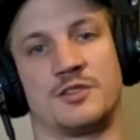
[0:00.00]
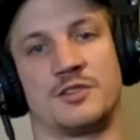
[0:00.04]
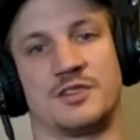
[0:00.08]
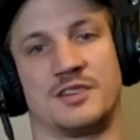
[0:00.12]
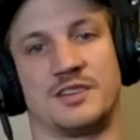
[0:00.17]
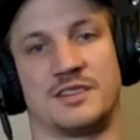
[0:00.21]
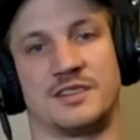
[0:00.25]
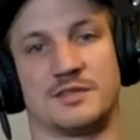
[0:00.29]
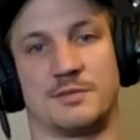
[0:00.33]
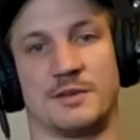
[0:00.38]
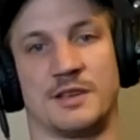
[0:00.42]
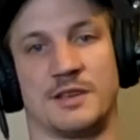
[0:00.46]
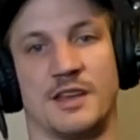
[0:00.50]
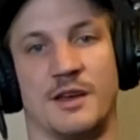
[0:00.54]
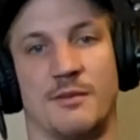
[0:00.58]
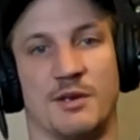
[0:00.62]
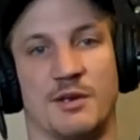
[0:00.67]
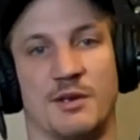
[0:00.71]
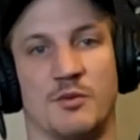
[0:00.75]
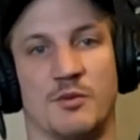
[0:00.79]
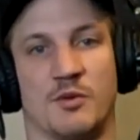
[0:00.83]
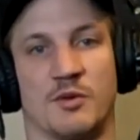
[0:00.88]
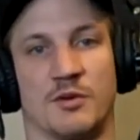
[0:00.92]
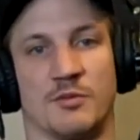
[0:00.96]
is becoming
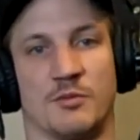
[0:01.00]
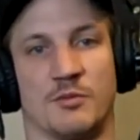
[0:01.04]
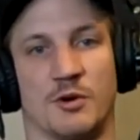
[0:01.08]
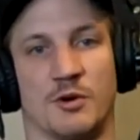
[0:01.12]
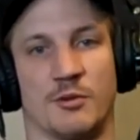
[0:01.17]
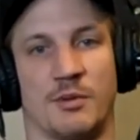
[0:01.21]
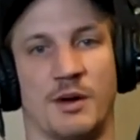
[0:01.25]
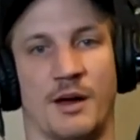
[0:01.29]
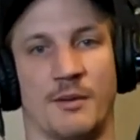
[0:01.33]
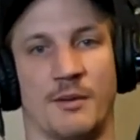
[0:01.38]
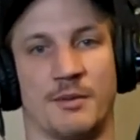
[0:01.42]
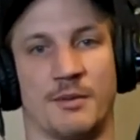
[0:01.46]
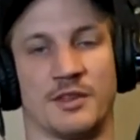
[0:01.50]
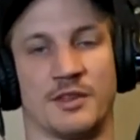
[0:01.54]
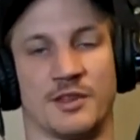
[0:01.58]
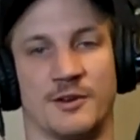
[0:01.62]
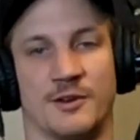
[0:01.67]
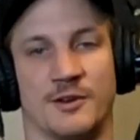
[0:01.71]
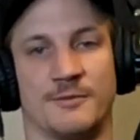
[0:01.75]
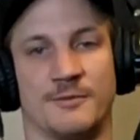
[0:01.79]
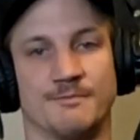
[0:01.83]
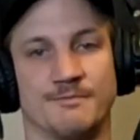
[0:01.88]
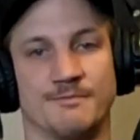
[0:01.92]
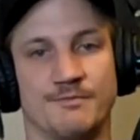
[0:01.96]
more and more popular,
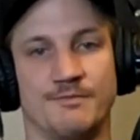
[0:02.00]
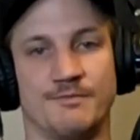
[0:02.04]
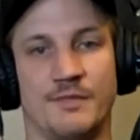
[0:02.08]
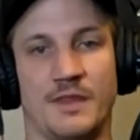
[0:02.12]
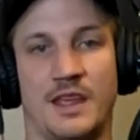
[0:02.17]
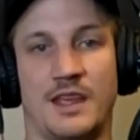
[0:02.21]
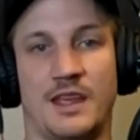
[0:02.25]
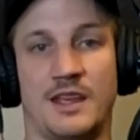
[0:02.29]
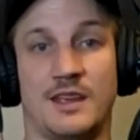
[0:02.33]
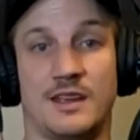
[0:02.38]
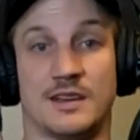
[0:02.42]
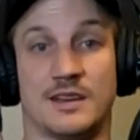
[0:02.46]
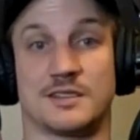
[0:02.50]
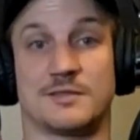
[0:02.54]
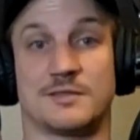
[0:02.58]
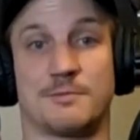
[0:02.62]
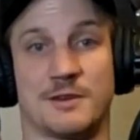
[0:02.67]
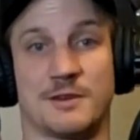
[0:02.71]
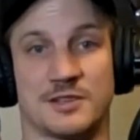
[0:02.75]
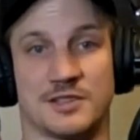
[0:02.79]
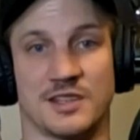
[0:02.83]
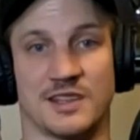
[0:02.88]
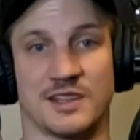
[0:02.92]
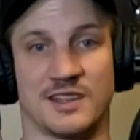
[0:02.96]

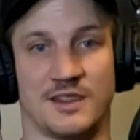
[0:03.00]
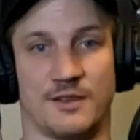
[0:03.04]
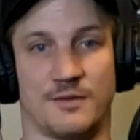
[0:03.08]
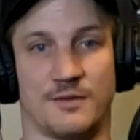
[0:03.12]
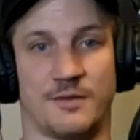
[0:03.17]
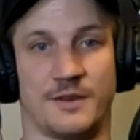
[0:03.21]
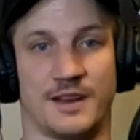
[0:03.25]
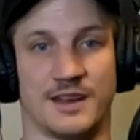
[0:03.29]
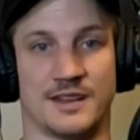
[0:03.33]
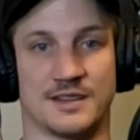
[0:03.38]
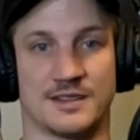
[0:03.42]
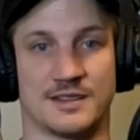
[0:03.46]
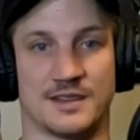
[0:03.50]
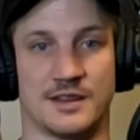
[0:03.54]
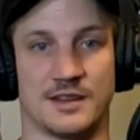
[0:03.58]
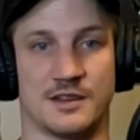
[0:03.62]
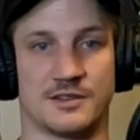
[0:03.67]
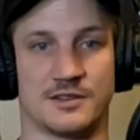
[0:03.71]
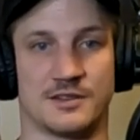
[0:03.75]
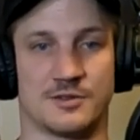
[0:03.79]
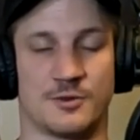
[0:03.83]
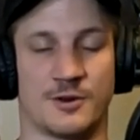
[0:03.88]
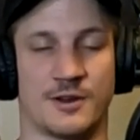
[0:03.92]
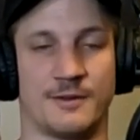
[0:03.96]
especially in the fitness
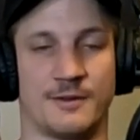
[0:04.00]
industry.